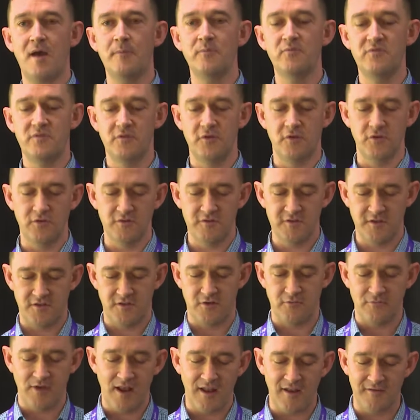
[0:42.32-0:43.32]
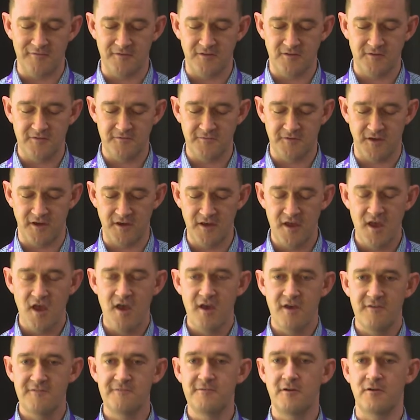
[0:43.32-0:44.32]
to the relevance for
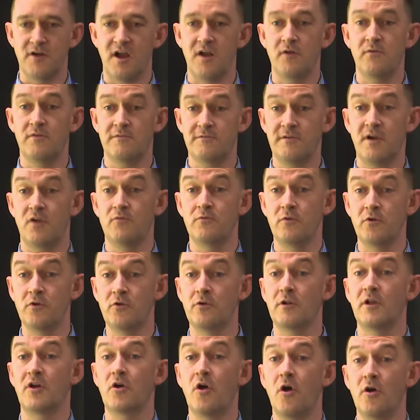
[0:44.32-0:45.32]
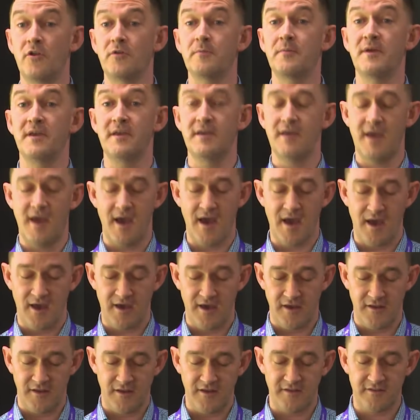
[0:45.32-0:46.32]
our rural economy in
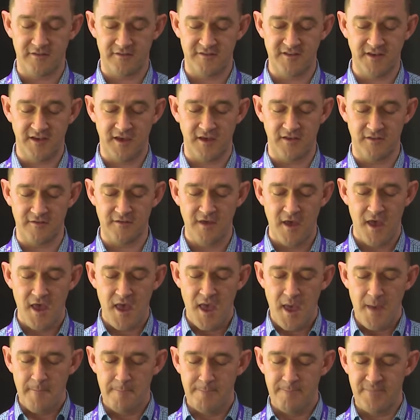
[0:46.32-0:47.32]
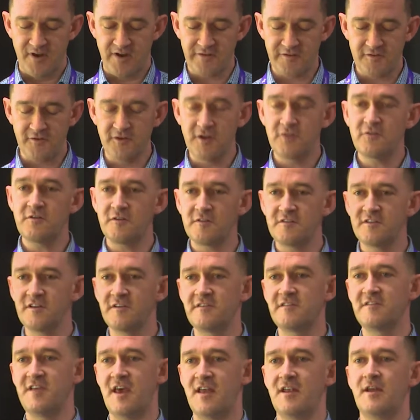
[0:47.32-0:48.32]
a second. But I saw an interesting
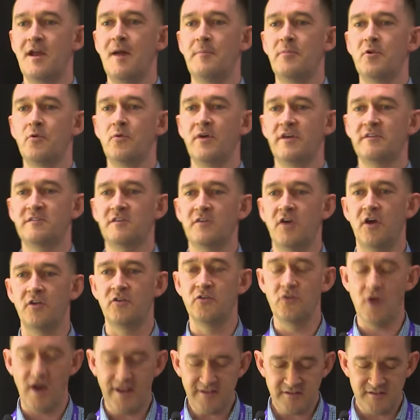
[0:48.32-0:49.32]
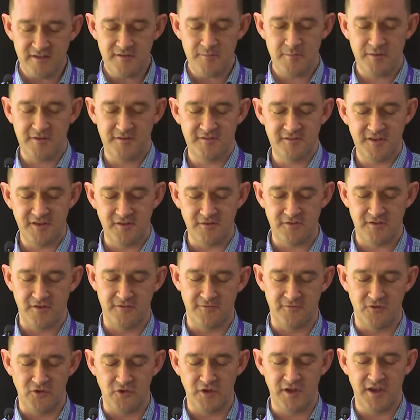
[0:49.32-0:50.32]
stat a couple of weeks ago. 90%
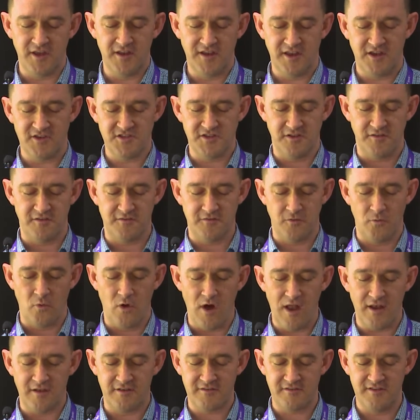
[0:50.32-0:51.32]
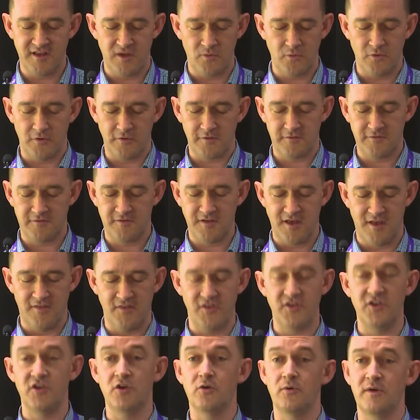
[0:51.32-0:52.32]
of new connections to wireless networks in
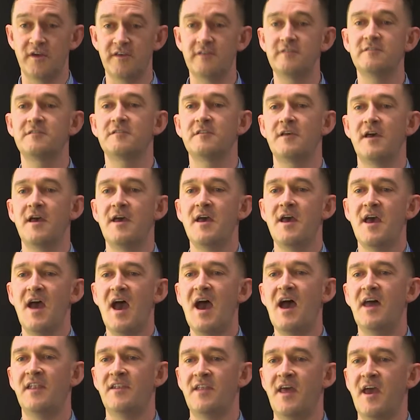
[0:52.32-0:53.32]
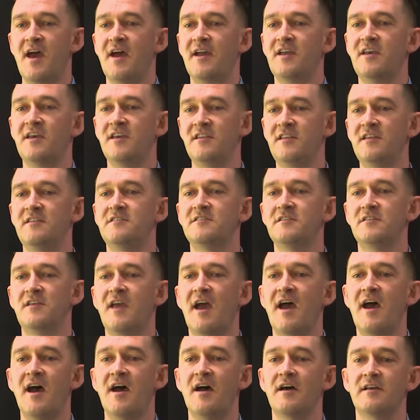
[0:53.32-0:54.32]
the US are now connected
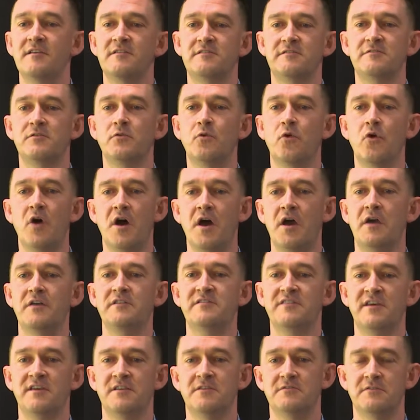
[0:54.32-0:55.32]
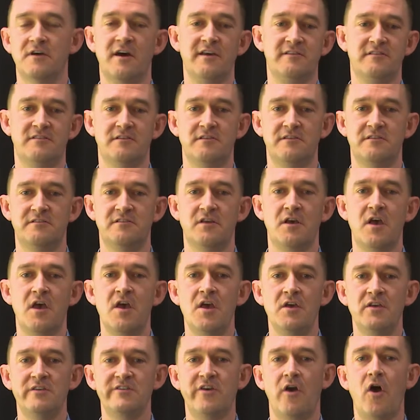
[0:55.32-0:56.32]
cars or IoT devices.
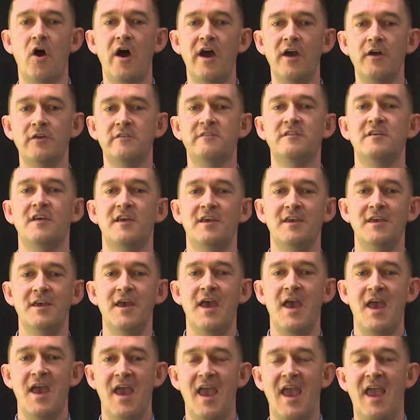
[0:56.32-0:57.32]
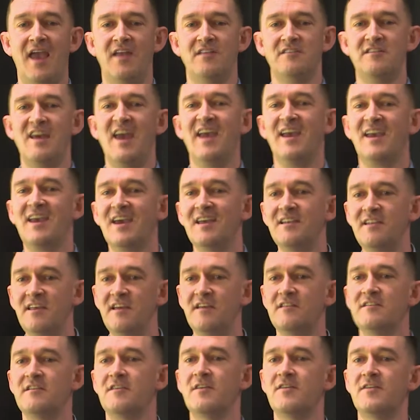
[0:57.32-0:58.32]
So IoT and
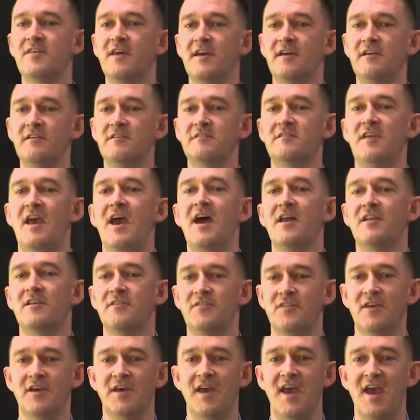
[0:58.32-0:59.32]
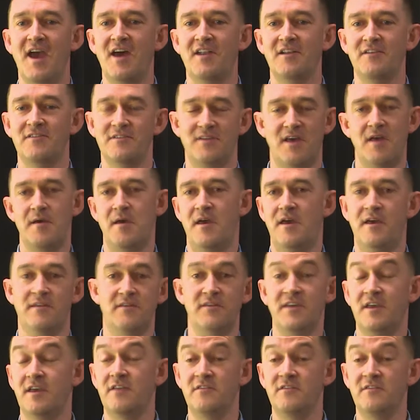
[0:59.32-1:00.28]
connected things out in the